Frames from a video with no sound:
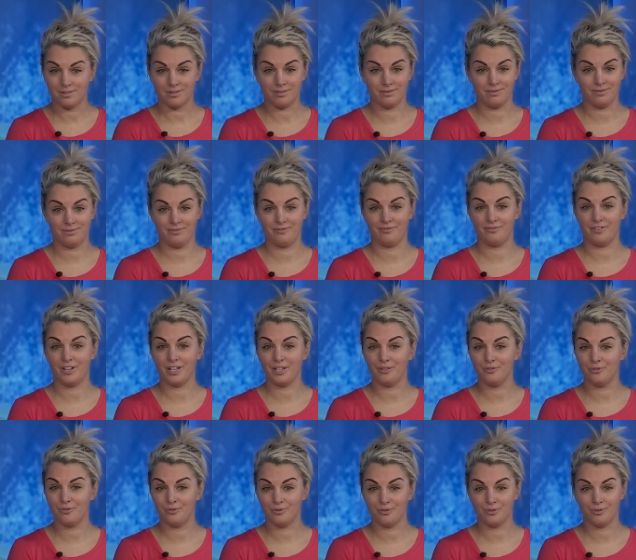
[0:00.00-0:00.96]

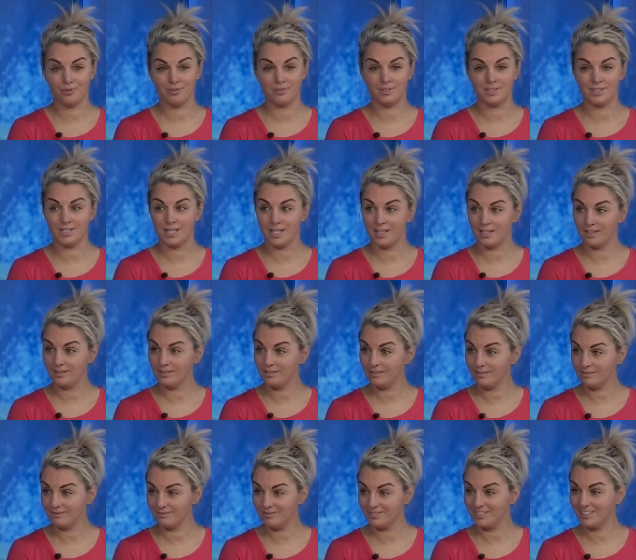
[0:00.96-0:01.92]

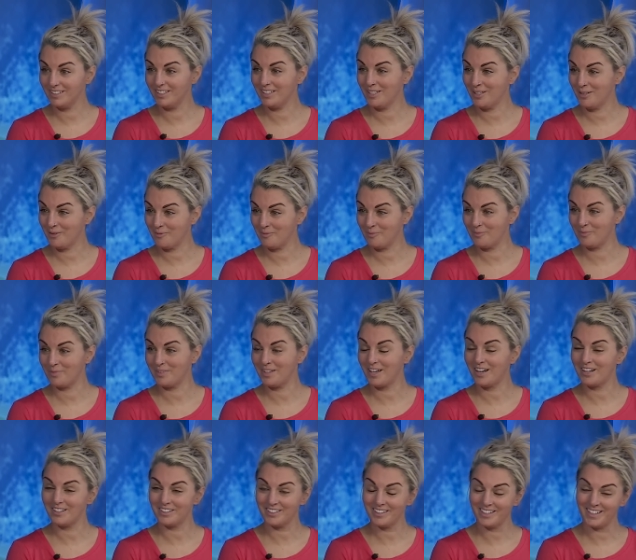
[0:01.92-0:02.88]
5'10",
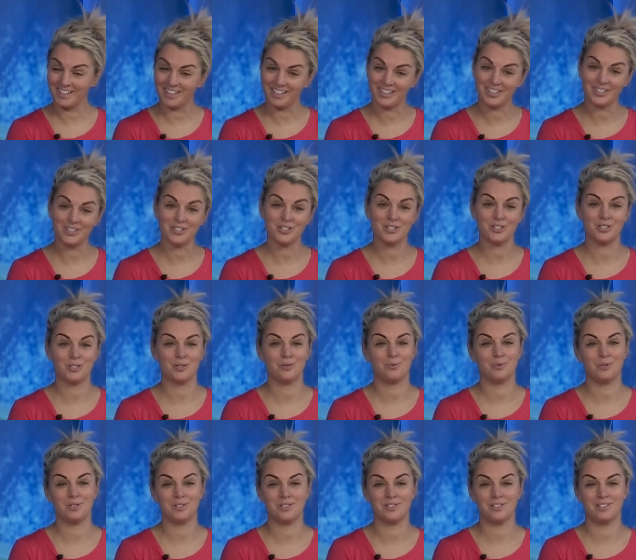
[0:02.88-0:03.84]
dark hair. She
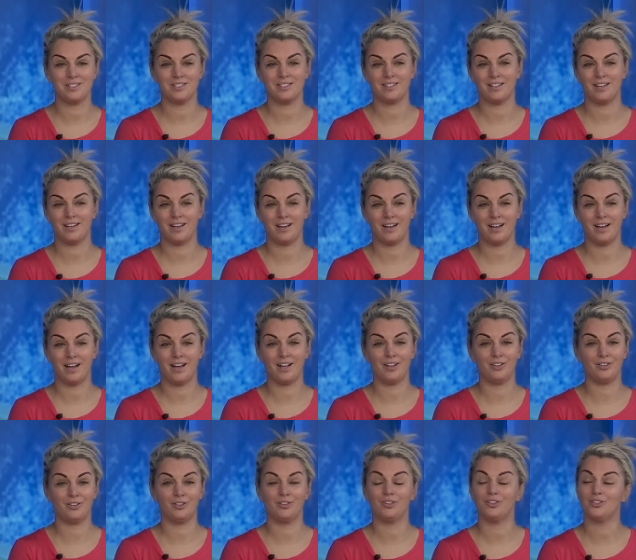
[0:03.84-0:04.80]
was
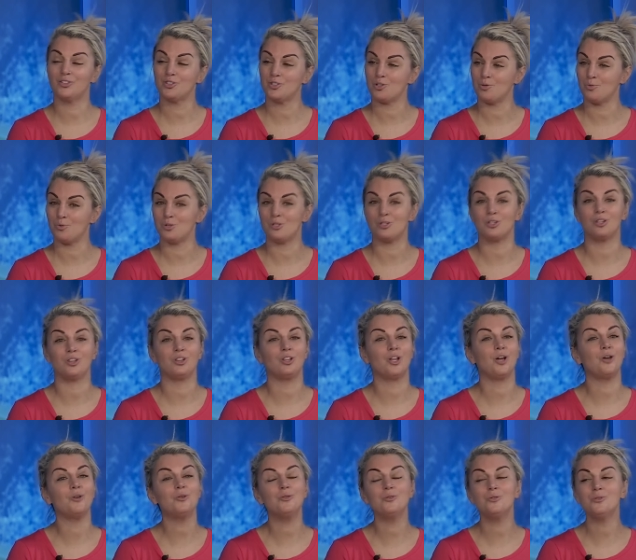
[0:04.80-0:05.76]

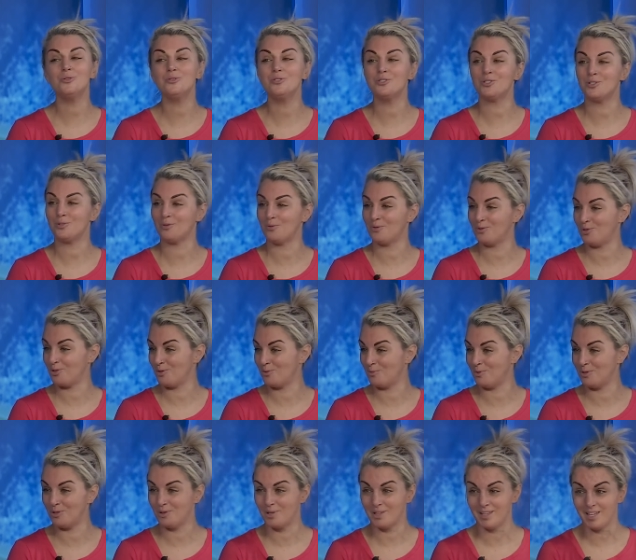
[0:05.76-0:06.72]
loud.
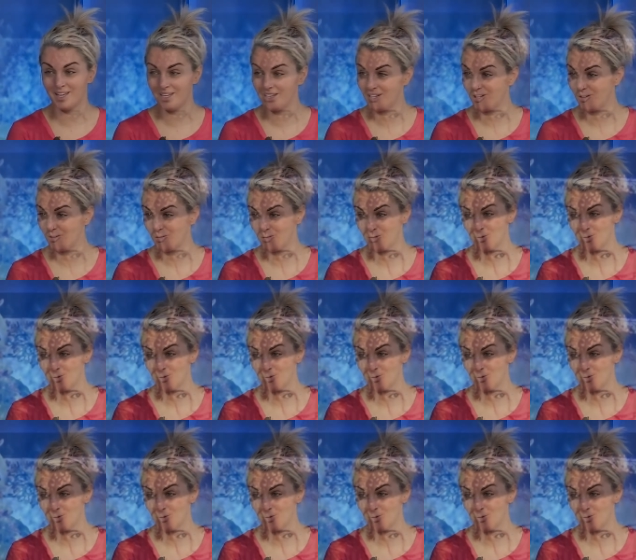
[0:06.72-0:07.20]
You'd enter a